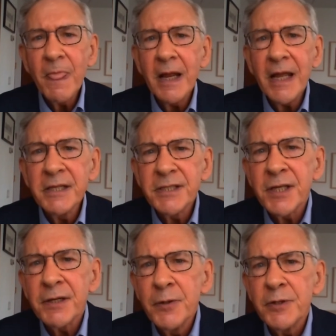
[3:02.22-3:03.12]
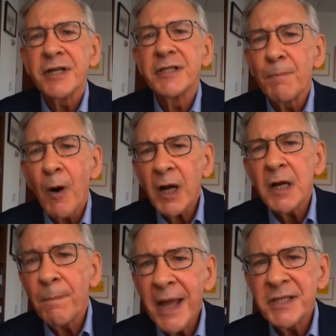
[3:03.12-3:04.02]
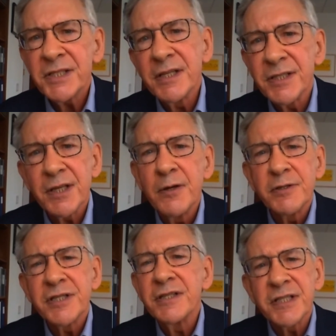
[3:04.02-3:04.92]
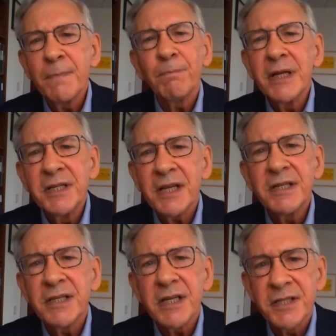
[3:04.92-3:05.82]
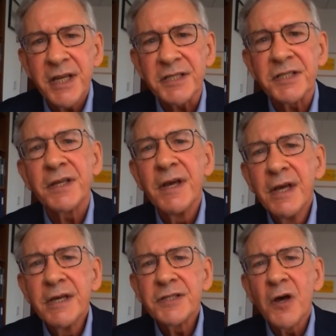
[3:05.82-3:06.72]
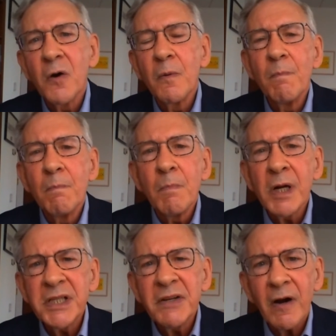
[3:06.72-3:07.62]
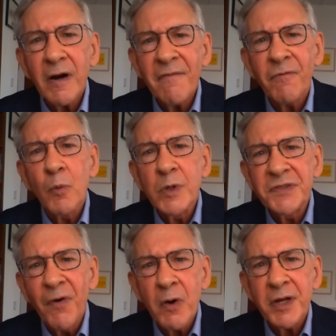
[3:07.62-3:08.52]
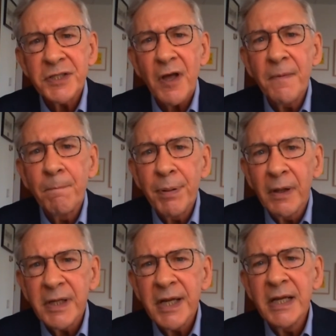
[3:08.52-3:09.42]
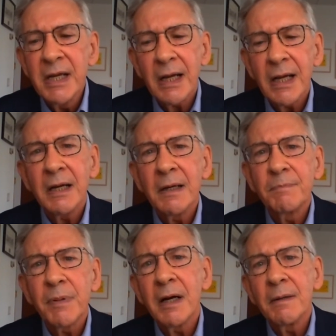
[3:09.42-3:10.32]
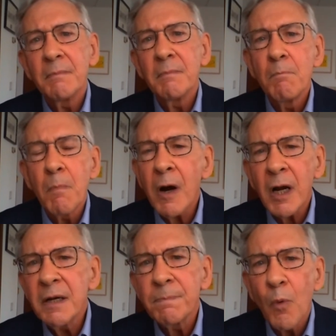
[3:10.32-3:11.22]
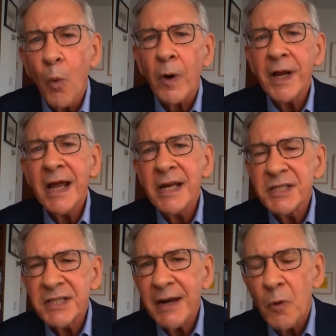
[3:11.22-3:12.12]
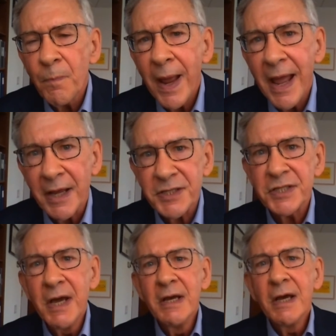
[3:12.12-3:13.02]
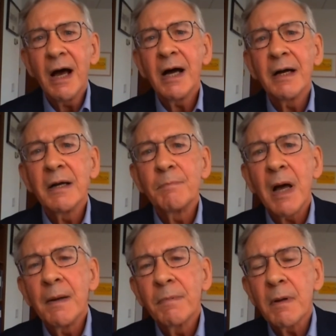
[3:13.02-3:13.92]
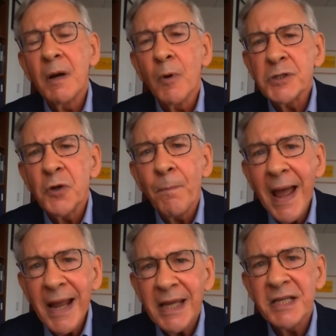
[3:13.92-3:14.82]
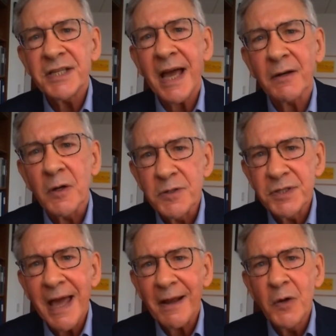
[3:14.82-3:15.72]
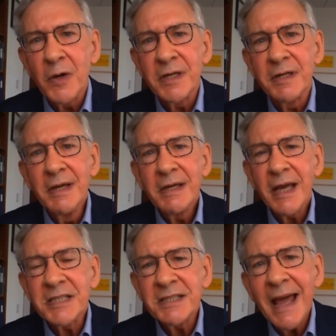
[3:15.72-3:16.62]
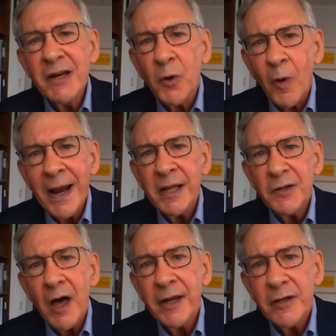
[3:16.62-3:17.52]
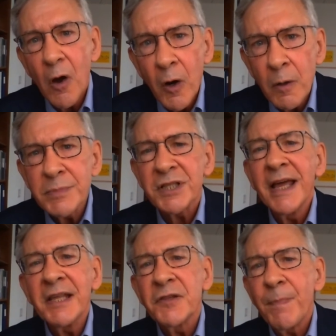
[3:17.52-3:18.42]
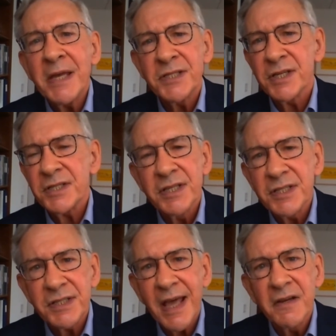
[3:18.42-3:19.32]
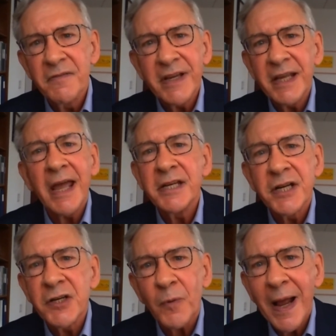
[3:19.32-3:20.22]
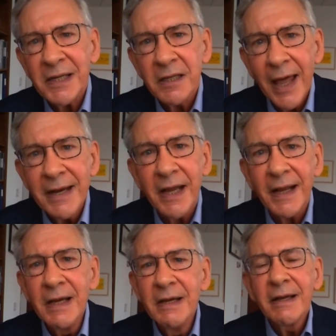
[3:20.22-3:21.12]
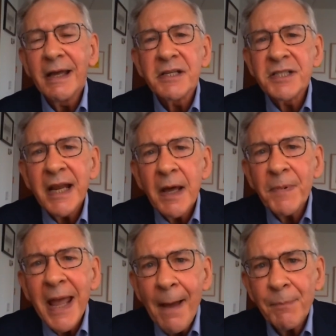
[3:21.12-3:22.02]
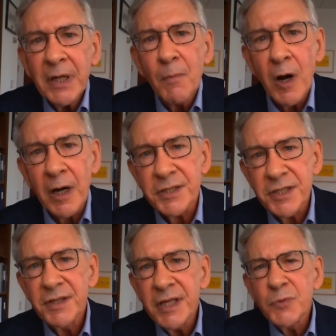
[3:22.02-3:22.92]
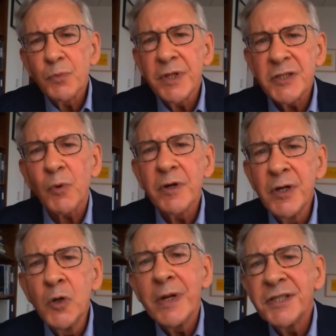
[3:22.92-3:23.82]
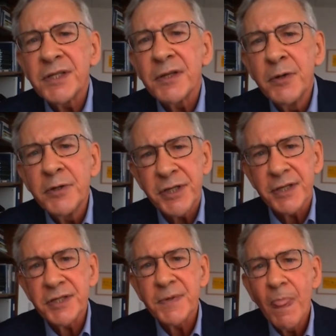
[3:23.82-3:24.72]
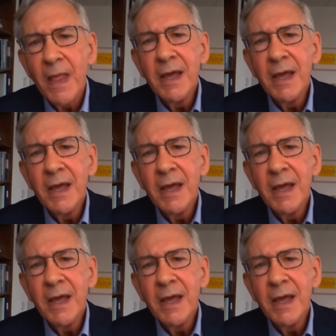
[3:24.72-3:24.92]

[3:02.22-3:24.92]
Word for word: institutions, market based institutions, simply didn't exist. So much of our effort was focused on building uh, uh, market oriented central banks, uh, uh, commercial banking sectors that could extend credit on an arm's length basis instead of engage in directed lending, and to set up capital markets. These, these were new institutions.